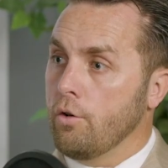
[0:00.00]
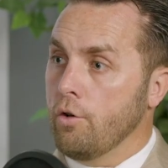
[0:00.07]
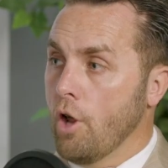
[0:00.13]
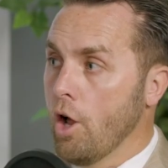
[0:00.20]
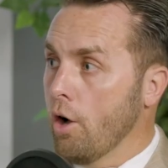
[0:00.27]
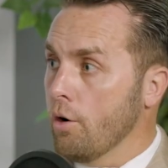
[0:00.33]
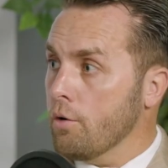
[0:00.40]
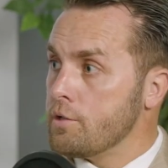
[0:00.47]

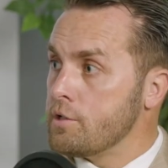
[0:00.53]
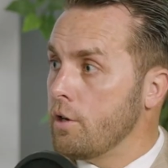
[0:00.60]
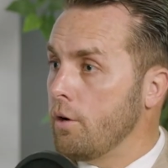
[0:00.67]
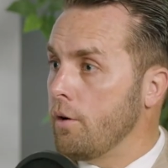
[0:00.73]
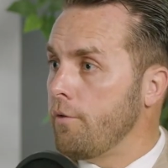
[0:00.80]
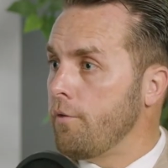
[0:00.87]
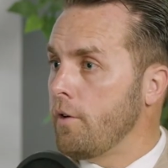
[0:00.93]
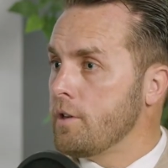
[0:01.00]
No.
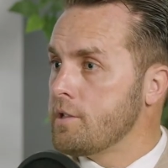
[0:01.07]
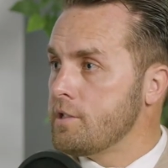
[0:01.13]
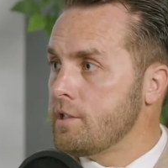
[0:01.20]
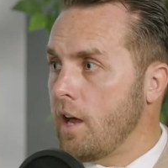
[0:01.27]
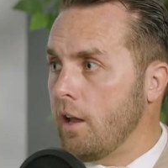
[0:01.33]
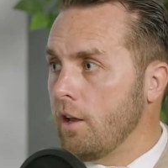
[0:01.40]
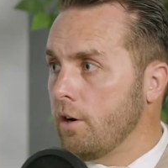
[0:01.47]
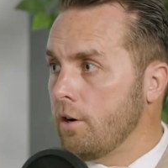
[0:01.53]
So if a
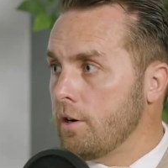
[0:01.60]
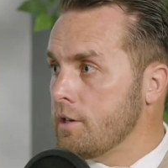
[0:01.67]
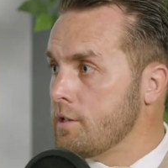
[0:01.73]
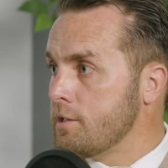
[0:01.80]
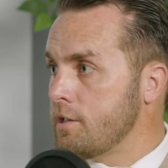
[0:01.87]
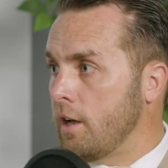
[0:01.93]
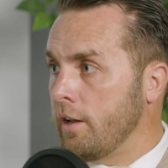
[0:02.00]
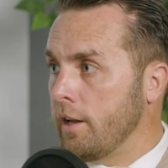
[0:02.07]
seller is
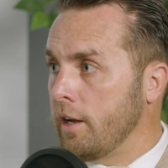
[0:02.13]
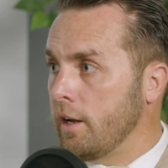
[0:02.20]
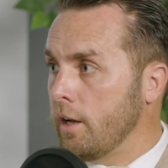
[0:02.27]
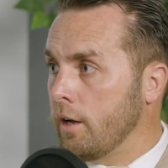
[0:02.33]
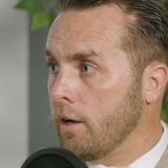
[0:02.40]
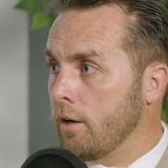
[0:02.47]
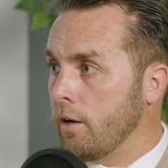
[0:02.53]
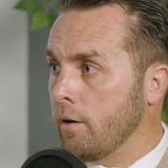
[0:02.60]
selling
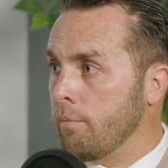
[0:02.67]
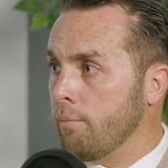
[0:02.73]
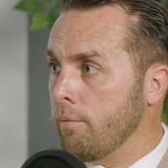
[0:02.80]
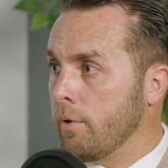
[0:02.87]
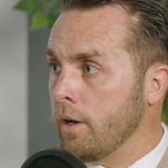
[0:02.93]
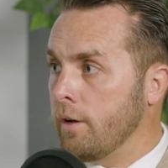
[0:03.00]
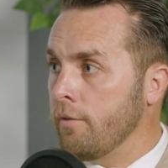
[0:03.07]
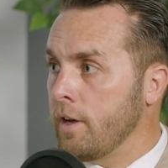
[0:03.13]
an
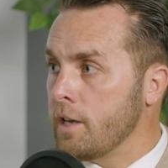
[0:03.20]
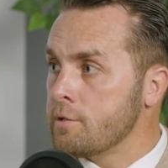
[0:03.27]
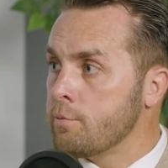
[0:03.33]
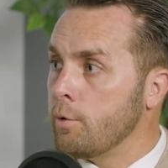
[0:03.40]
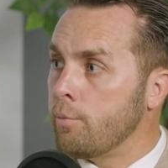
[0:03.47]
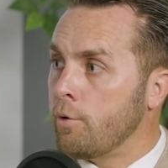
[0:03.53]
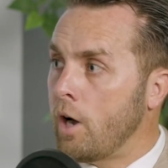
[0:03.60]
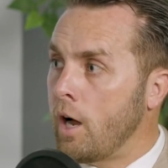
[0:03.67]

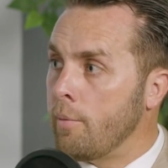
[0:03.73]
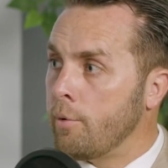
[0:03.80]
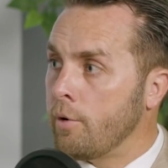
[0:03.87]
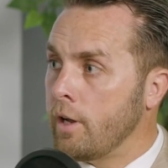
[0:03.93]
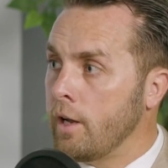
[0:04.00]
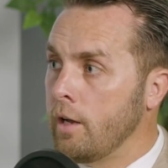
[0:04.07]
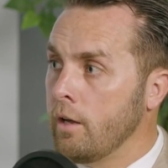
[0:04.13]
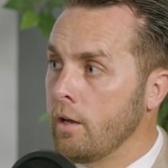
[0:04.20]
investment
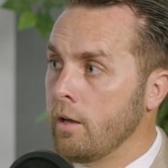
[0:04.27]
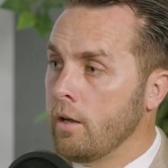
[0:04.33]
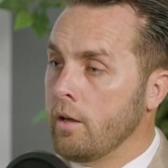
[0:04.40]
property,